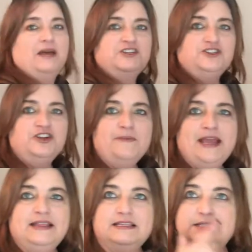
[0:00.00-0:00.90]
modular
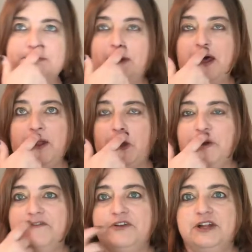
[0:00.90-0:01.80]
mate, the small
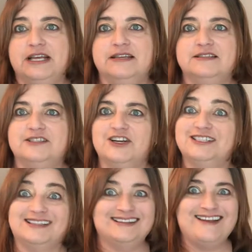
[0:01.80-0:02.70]
oval, is starts
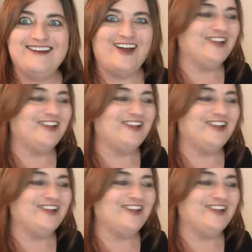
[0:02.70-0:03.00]
at $10.